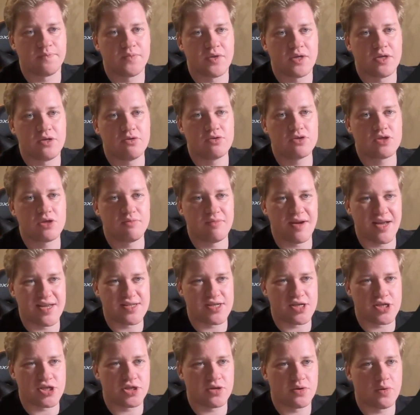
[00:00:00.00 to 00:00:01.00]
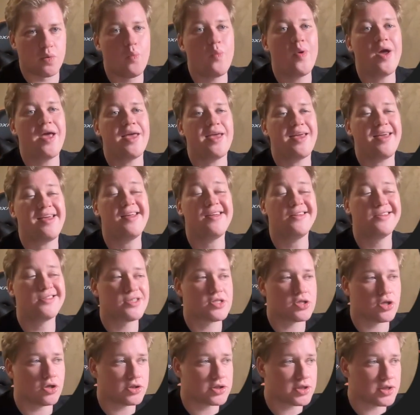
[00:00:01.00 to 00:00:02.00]
User message, we
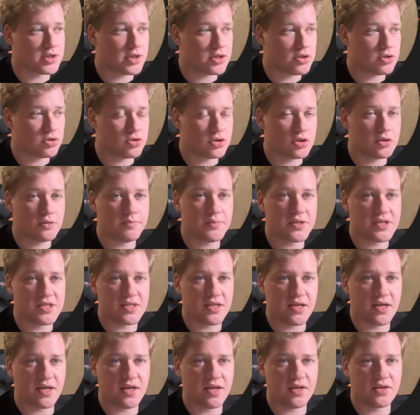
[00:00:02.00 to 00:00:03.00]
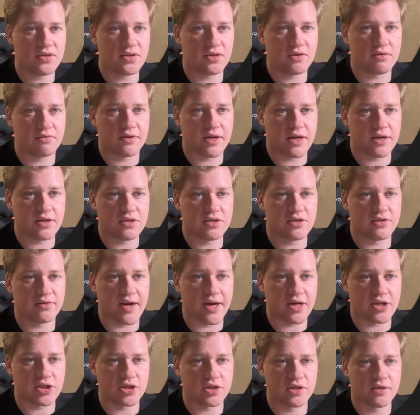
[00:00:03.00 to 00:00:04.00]
insert it into GPT
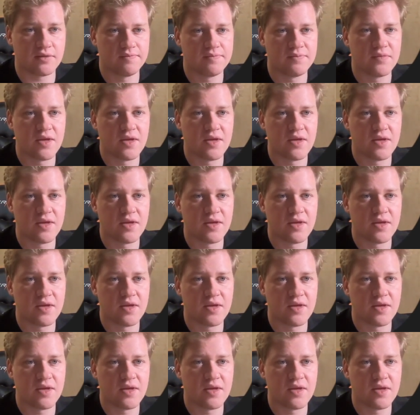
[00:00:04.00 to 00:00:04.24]
interaction,